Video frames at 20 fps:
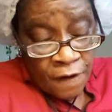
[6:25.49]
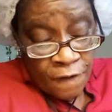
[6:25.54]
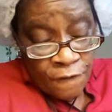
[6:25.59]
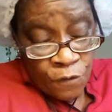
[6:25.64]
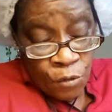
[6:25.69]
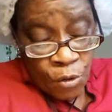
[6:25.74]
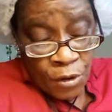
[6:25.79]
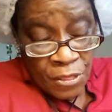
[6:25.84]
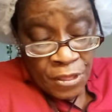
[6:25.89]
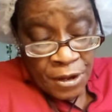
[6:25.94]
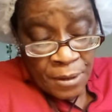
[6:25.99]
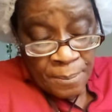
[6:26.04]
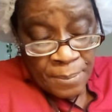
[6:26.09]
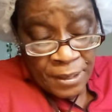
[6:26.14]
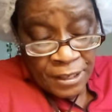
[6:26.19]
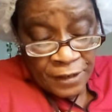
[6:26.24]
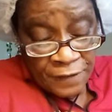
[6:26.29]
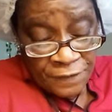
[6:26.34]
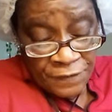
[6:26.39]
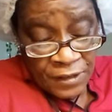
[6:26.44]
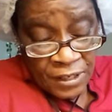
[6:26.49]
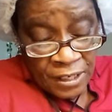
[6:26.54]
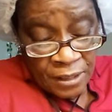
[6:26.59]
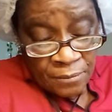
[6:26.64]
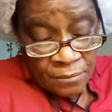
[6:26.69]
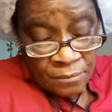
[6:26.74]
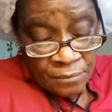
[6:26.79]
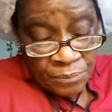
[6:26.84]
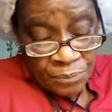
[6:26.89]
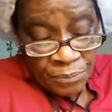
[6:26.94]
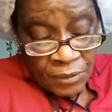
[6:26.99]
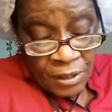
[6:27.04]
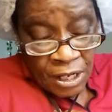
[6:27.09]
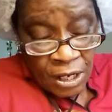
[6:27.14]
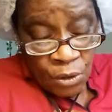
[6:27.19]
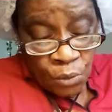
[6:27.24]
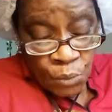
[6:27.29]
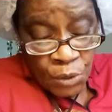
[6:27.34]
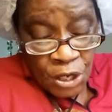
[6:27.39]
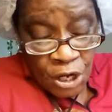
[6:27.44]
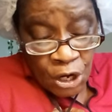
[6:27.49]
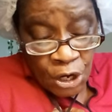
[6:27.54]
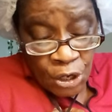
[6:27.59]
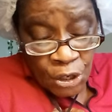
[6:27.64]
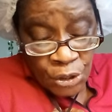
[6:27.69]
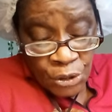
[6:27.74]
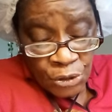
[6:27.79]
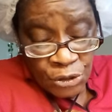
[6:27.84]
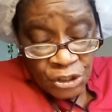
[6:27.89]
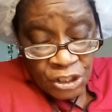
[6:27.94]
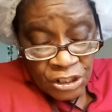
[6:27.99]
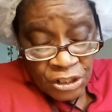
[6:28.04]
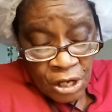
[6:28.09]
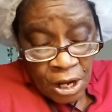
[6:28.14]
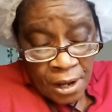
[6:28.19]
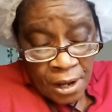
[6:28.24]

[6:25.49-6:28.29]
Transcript: for their benefit. And we urge